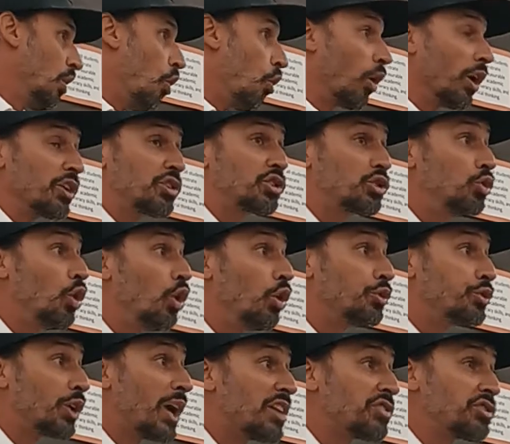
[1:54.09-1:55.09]
or a
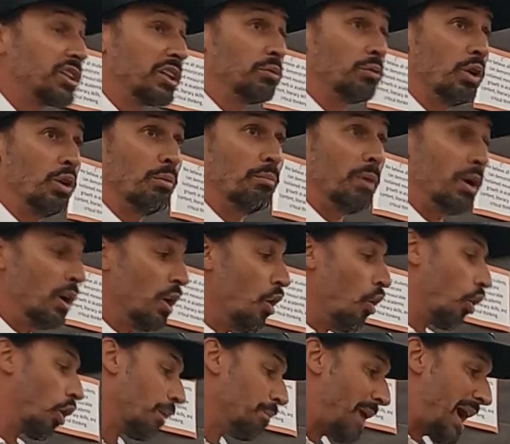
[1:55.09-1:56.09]
school dressing room,
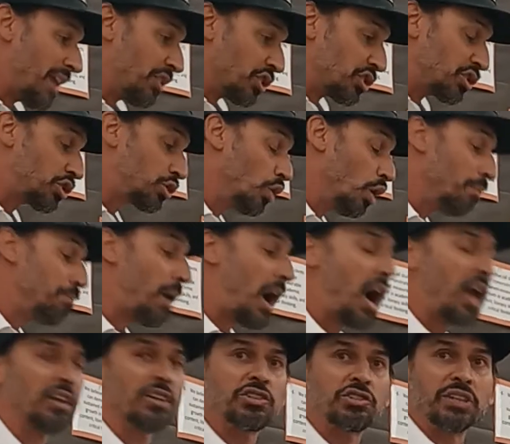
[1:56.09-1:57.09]
or by the school
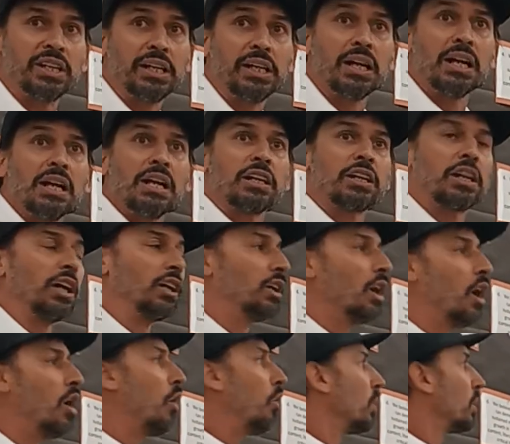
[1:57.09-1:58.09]
policy can
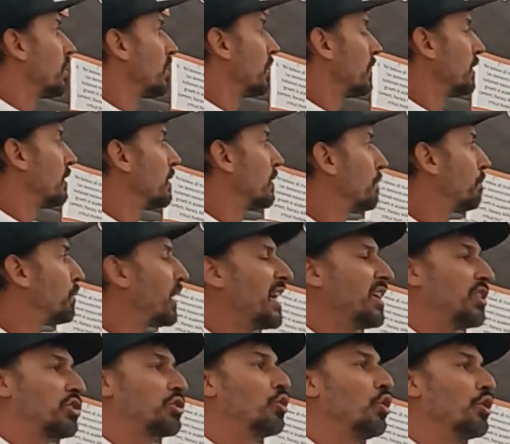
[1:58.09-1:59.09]
go
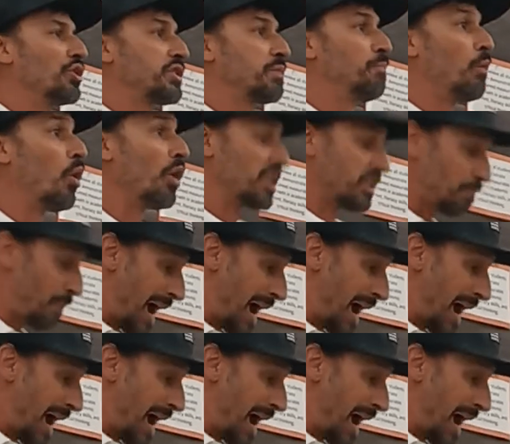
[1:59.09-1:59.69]
play school sports?